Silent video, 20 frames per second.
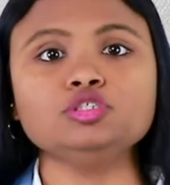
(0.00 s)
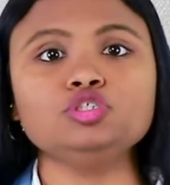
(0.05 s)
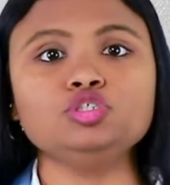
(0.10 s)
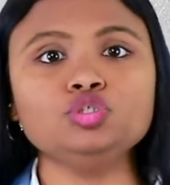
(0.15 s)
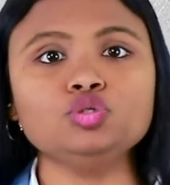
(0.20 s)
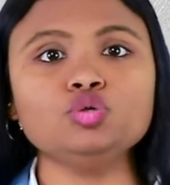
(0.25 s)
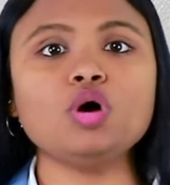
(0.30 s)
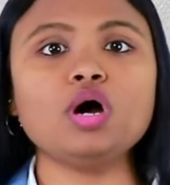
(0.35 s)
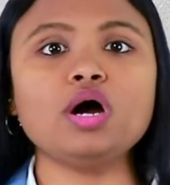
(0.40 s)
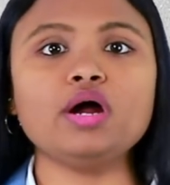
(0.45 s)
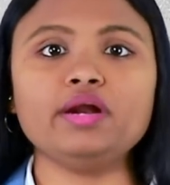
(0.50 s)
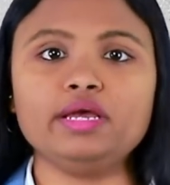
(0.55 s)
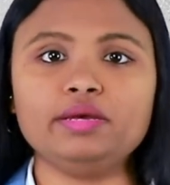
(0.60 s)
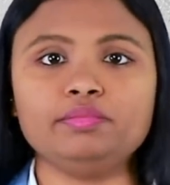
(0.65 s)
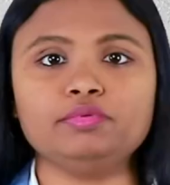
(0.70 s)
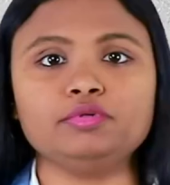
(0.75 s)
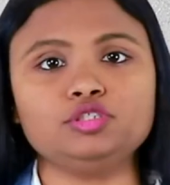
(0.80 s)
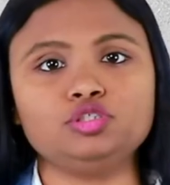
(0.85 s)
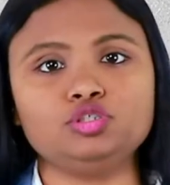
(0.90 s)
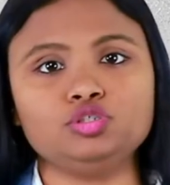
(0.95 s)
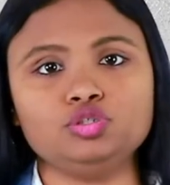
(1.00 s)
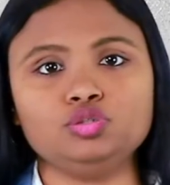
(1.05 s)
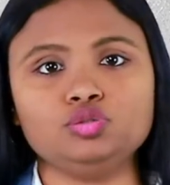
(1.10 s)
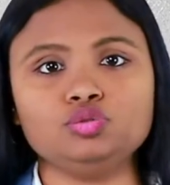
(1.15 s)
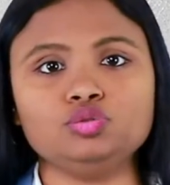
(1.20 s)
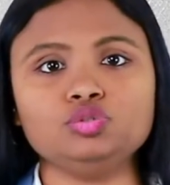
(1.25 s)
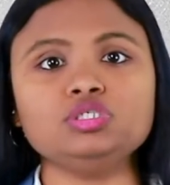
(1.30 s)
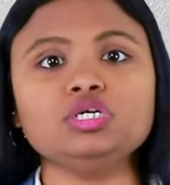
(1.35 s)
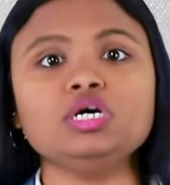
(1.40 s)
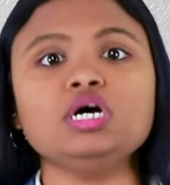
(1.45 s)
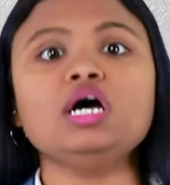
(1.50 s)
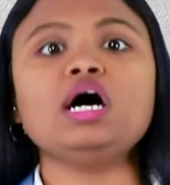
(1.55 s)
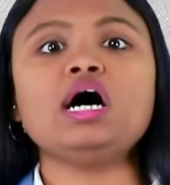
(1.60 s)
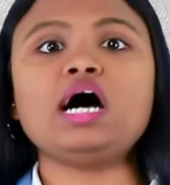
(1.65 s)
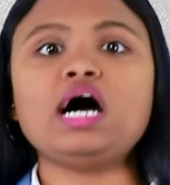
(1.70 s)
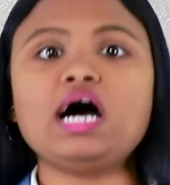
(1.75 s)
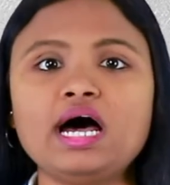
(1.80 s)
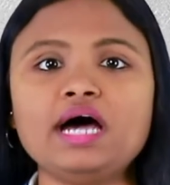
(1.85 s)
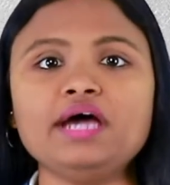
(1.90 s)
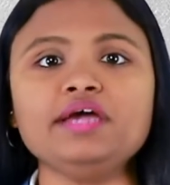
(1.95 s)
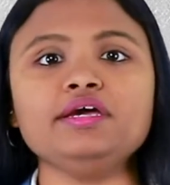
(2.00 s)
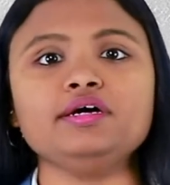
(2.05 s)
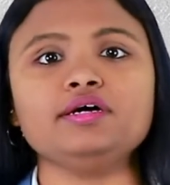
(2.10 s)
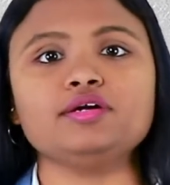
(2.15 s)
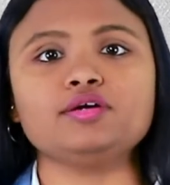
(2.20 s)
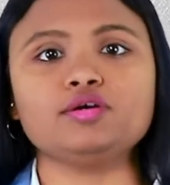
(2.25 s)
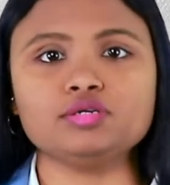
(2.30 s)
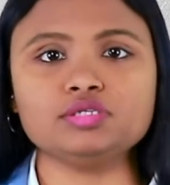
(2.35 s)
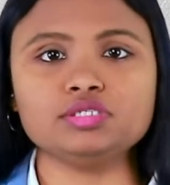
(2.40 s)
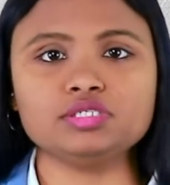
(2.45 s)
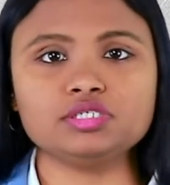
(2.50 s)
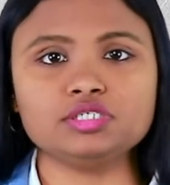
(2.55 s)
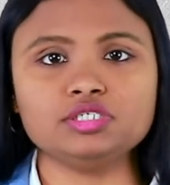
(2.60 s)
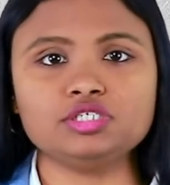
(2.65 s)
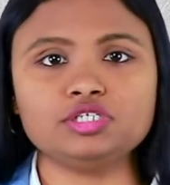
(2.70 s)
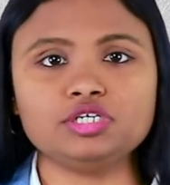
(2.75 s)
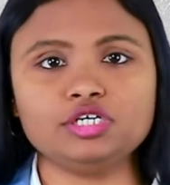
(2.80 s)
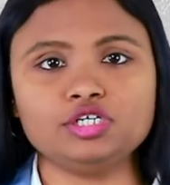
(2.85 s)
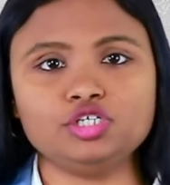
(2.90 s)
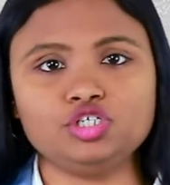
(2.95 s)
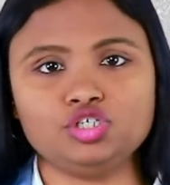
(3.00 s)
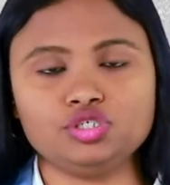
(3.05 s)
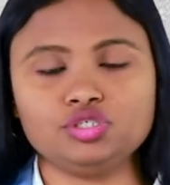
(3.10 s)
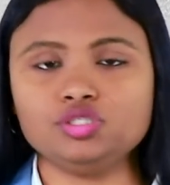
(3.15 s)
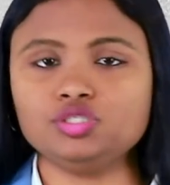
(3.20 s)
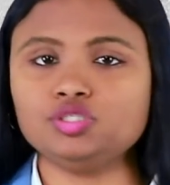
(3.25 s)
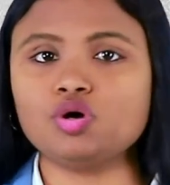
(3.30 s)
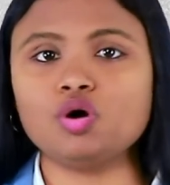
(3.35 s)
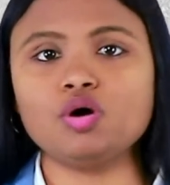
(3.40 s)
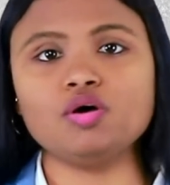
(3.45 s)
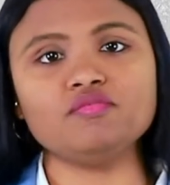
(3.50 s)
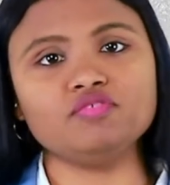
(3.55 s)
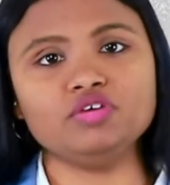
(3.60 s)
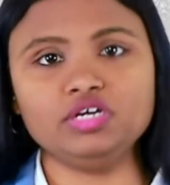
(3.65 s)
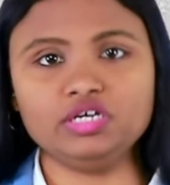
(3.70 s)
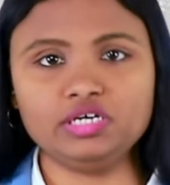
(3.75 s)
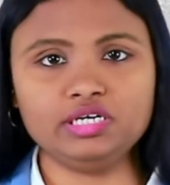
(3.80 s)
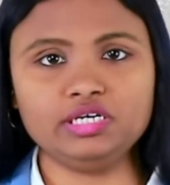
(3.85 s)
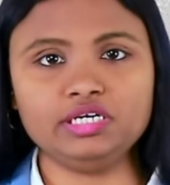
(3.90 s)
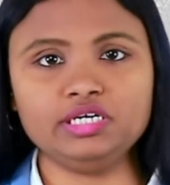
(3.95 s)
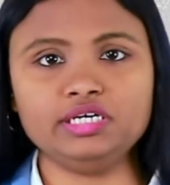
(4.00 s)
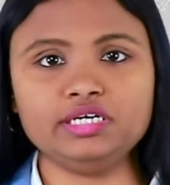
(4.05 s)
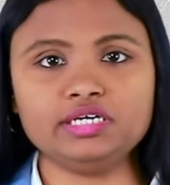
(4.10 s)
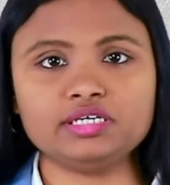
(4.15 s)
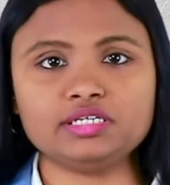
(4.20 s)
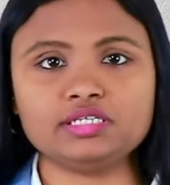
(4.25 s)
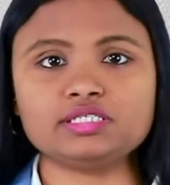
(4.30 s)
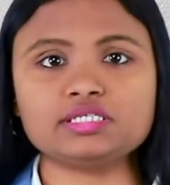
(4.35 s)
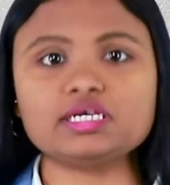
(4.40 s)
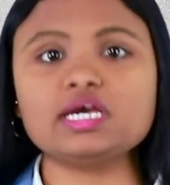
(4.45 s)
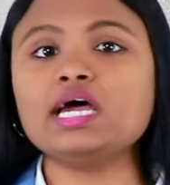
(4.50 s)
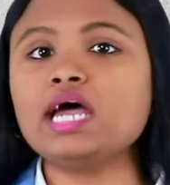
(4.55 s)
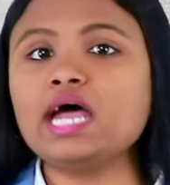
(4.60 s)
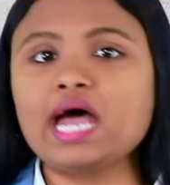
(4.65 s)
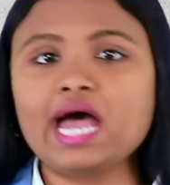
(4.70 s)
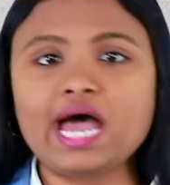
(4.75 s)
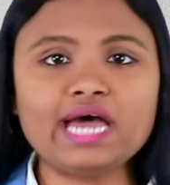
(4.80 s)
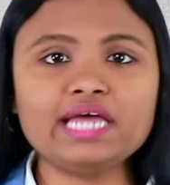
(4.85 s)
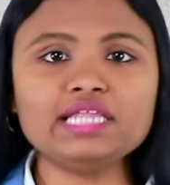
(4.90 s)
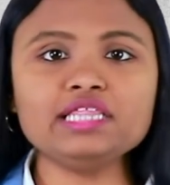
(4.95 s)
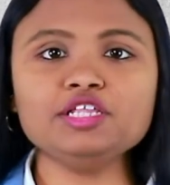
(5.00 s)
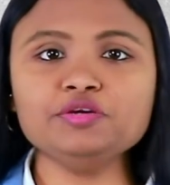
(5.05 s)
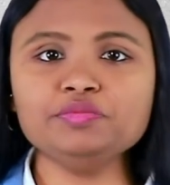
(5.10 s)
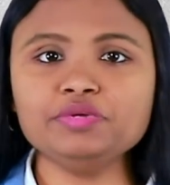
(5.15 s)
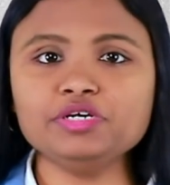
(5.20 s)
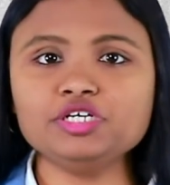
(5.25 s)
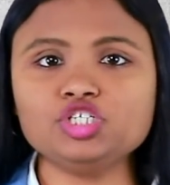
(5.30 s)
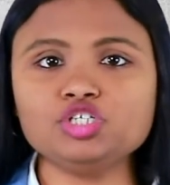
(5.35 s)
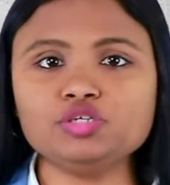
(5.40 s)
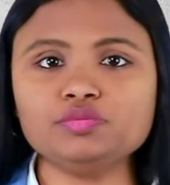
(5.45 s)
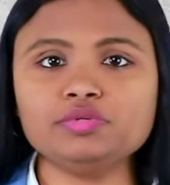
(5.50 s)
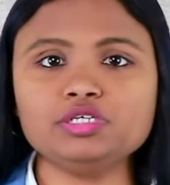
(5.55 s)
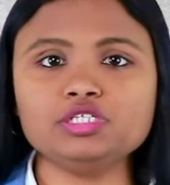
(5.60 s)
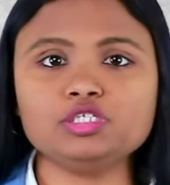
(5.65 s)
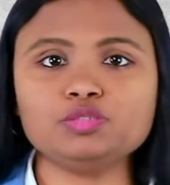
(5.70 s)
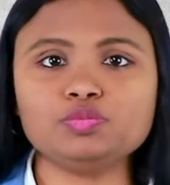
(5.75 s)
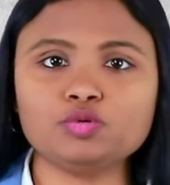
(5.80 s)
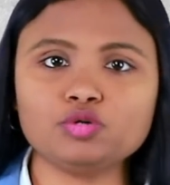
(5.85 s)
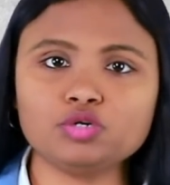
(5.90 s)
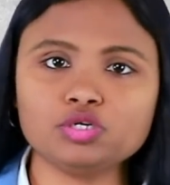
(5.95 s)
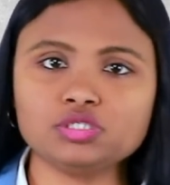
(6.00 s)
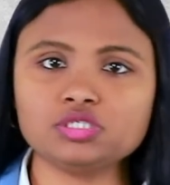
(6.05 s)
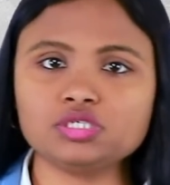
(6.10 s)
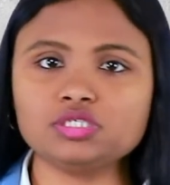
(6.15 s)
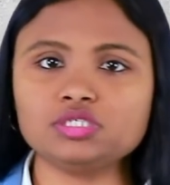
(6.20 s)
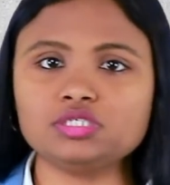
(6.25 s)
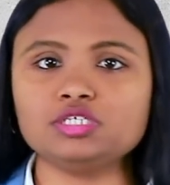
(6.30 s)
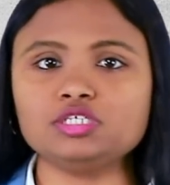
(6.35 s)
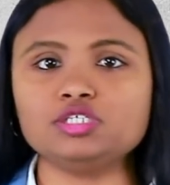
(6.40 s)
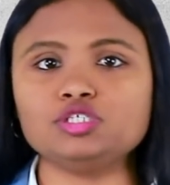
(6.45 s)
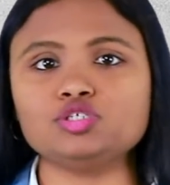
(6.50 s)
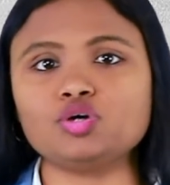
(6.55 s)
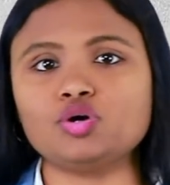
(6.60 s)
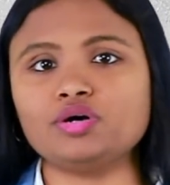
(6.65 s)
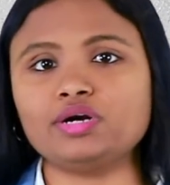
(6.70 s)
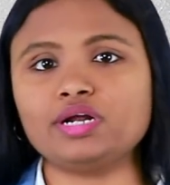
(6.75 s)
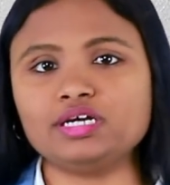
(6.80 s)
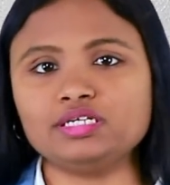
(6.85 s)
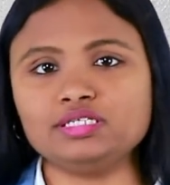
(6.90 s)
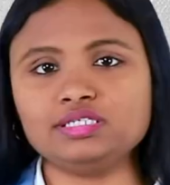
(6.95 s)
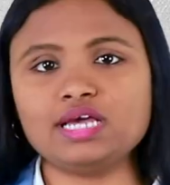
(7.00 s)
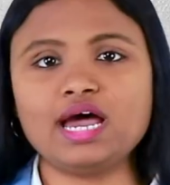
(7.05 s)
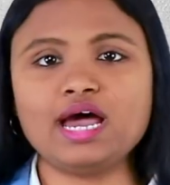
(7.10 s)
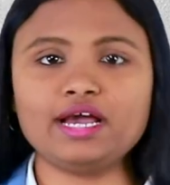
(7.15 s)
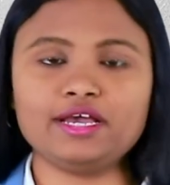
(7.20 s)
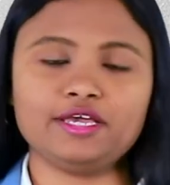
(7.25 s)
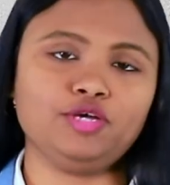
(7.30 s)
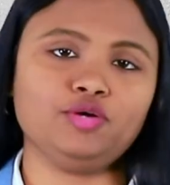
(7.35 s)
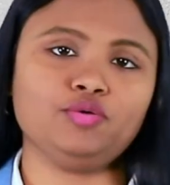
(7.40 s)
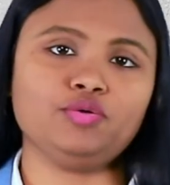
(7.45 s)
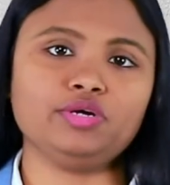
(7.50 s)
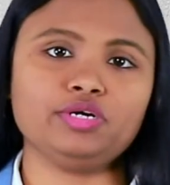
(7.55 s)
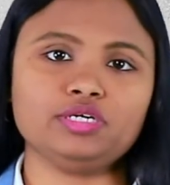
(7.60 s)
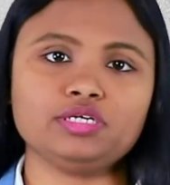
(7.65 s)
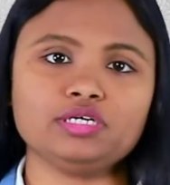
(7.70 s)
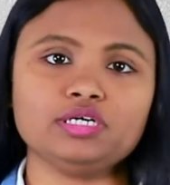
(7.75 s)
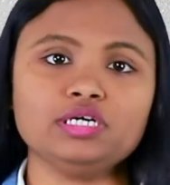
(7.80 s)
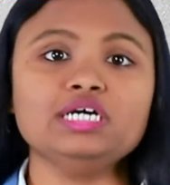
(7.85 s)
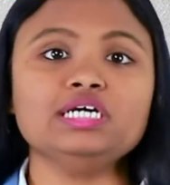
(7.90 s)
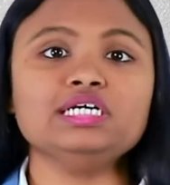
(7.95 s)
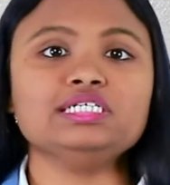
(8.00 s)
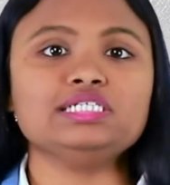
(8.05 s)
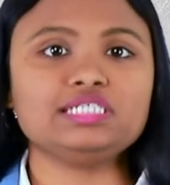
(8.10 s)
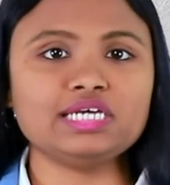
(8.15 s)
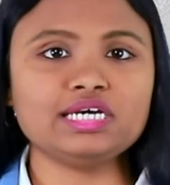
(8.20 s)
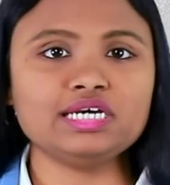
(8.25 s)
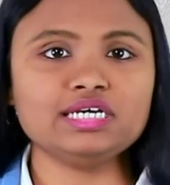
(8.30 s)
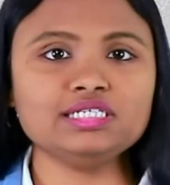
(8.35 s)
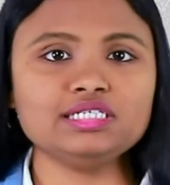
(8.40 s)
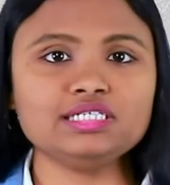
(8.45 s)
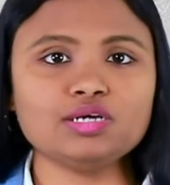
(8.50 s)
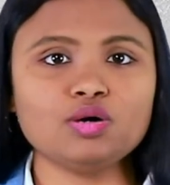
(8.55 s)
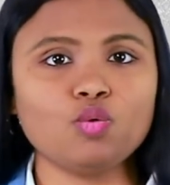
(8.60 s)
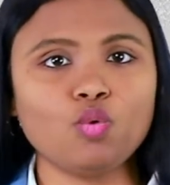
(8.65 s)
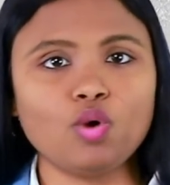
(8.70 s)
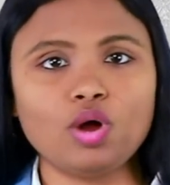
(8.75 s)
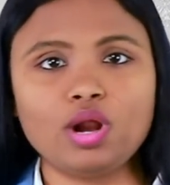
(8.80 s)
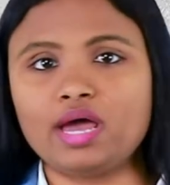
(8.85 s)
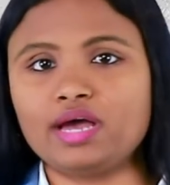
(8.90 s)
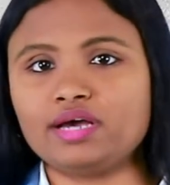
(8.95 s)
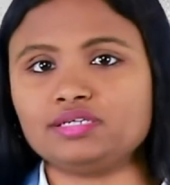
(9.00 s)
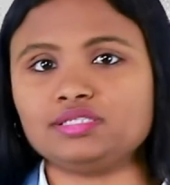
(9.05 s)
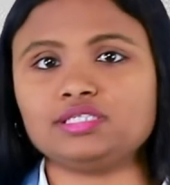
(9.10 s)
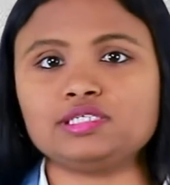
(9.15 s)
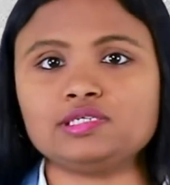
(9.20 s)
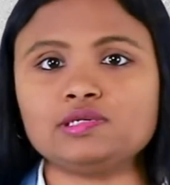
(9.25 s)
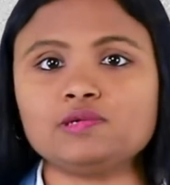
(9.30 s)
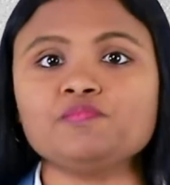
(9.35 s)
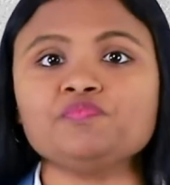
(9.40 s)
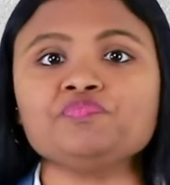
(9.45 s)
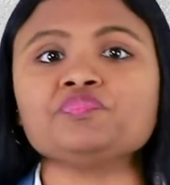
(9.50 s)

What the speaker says: you are able to use higher concentrations of ingredients and the measurements process is not as accurate, says Wallace.